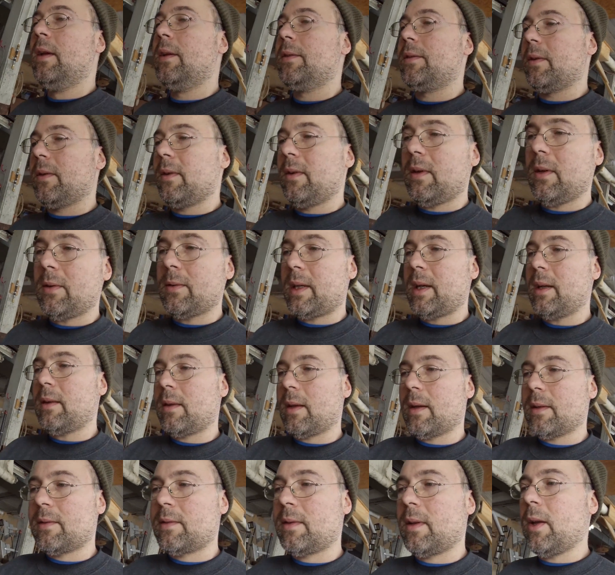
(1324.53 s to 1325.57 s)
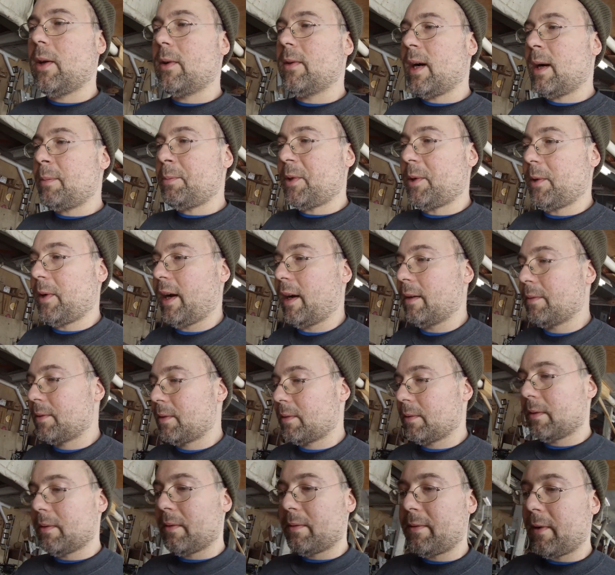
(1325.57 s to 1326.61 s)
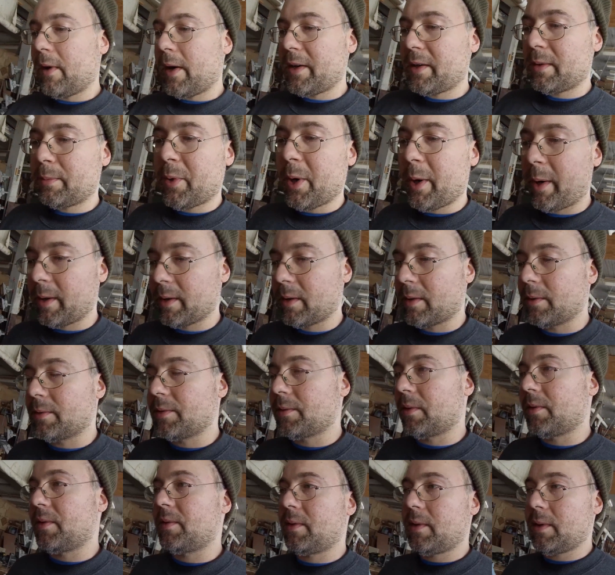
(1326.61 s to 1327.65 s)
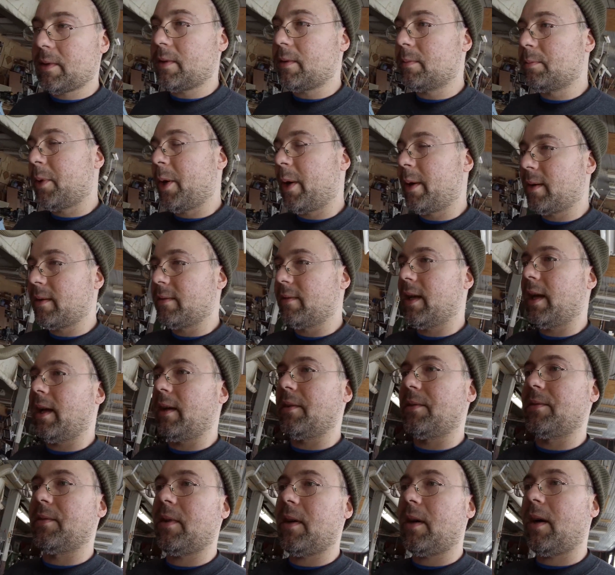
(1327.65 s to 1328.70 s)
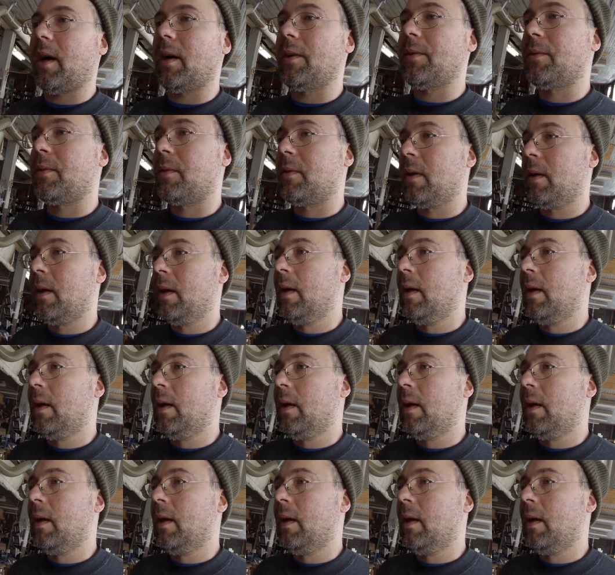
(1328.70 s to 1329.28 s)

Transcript: So you don't get that slow updraft, so the finer particles are still part of that exhaust.